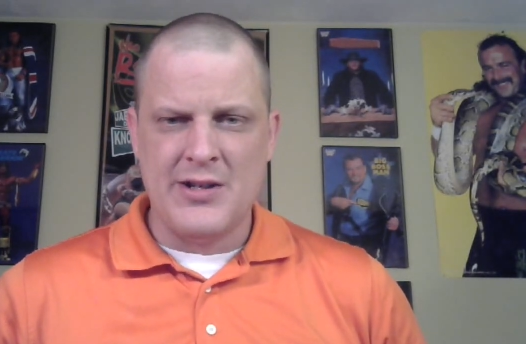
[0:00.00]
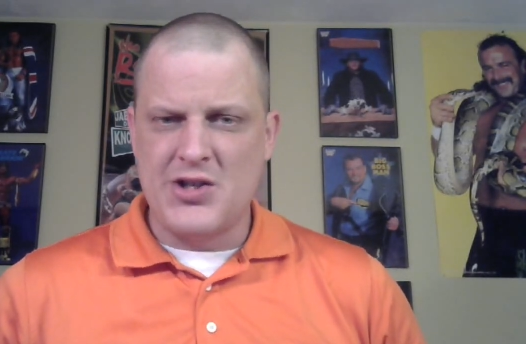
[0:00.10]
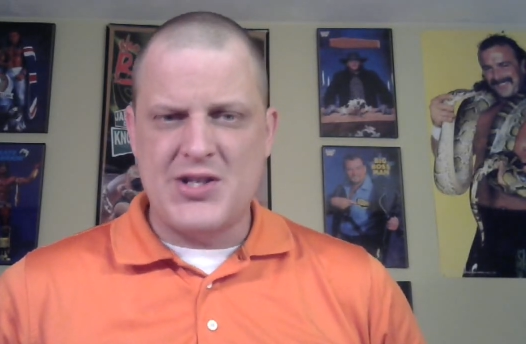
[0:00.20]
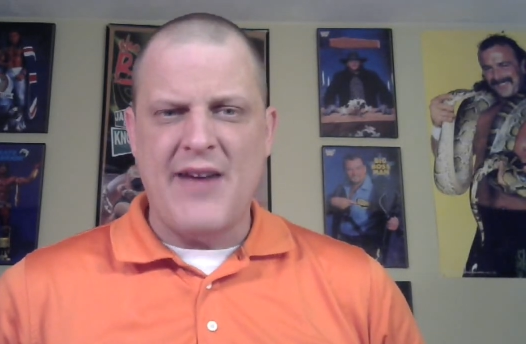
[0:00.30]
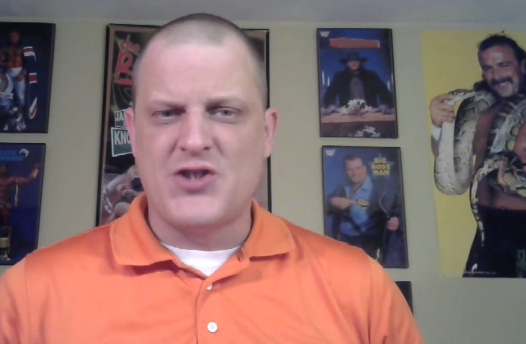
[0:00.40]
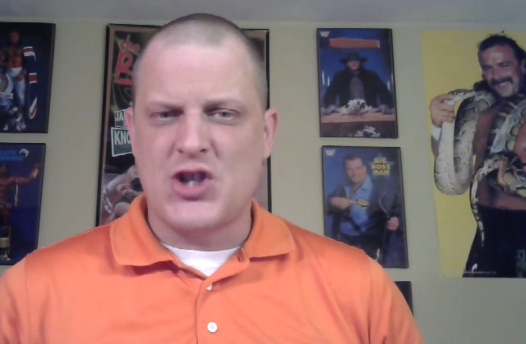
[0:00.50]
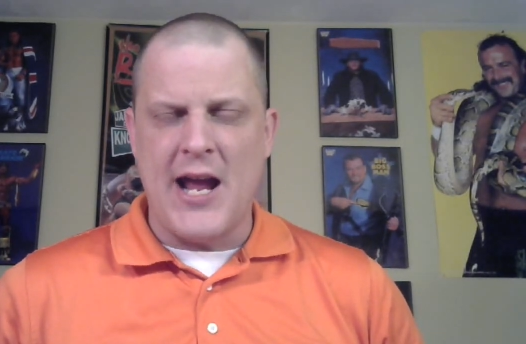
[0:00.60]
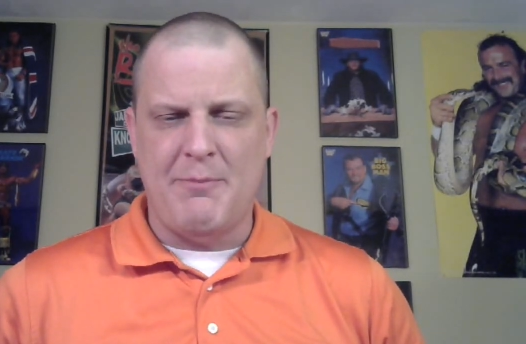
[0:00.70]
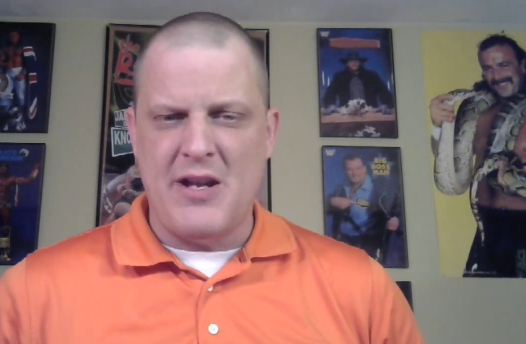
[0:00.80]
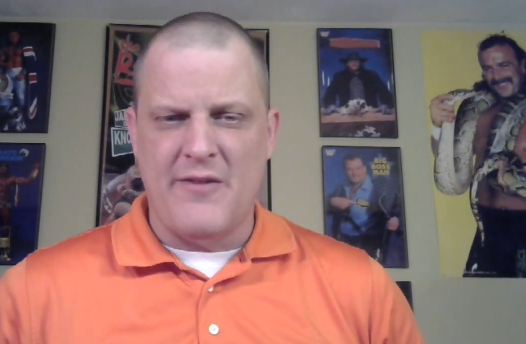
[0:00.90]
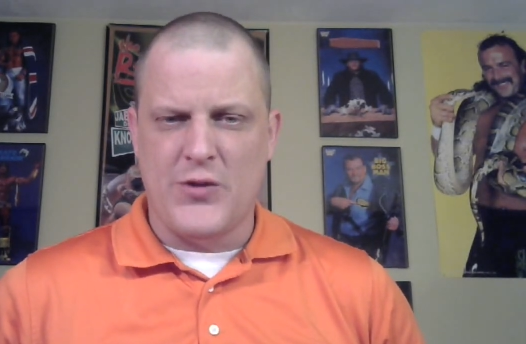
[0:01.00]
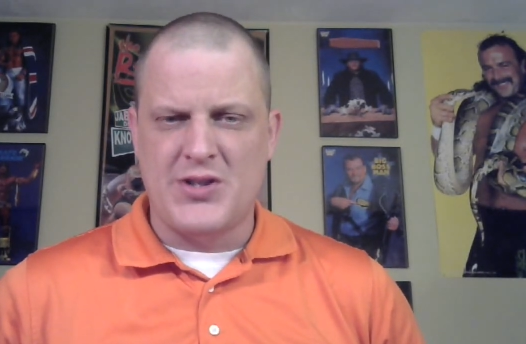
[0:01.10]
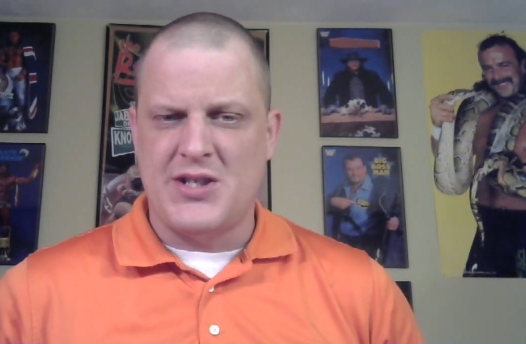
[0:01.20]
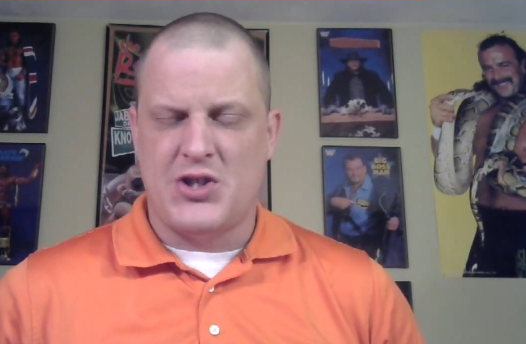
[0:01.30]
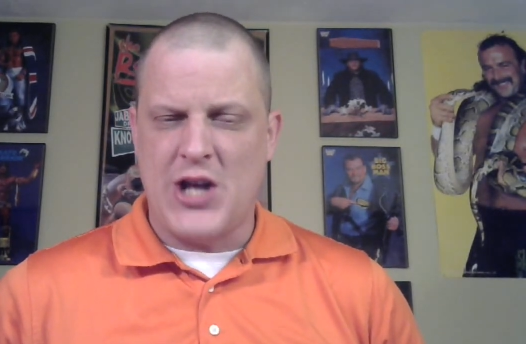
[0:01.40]
Speaker 1: Just have champion
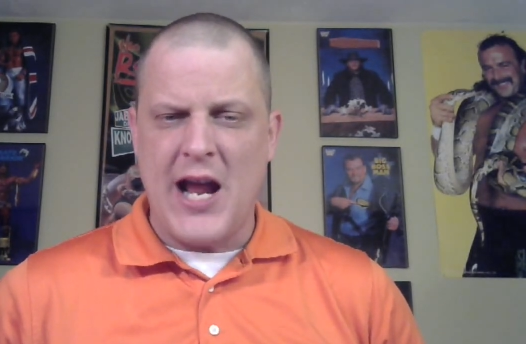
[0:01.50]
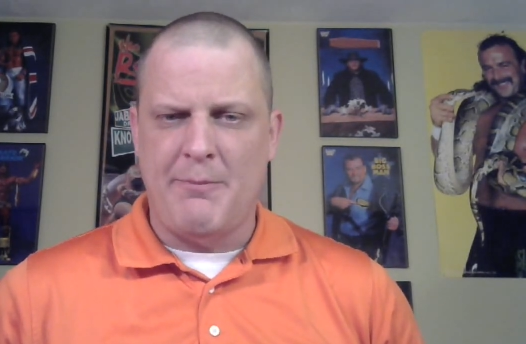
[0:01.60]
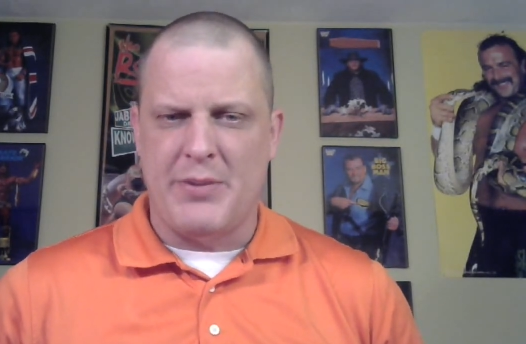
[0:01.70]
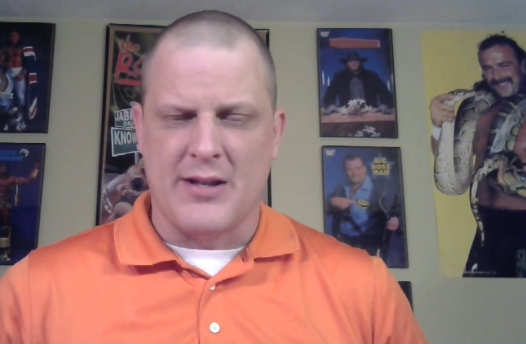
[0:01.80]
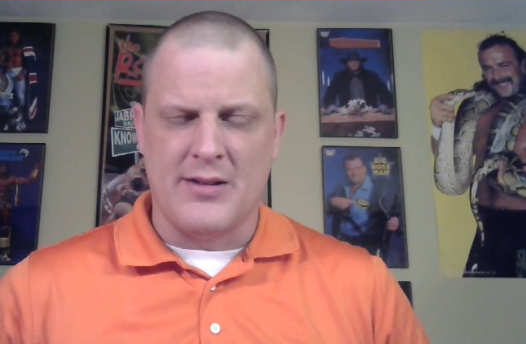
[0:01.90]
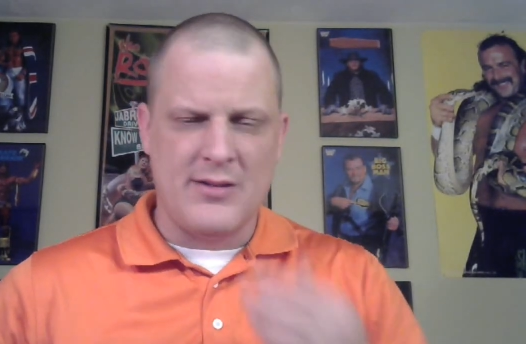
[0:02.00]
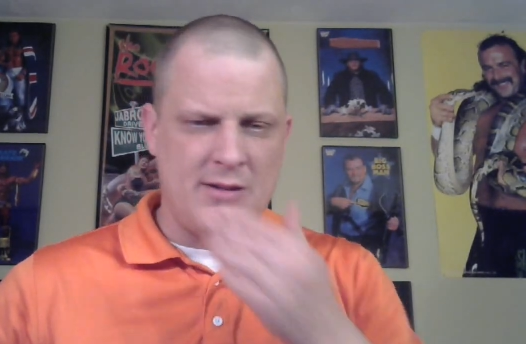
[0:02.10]
versus champion.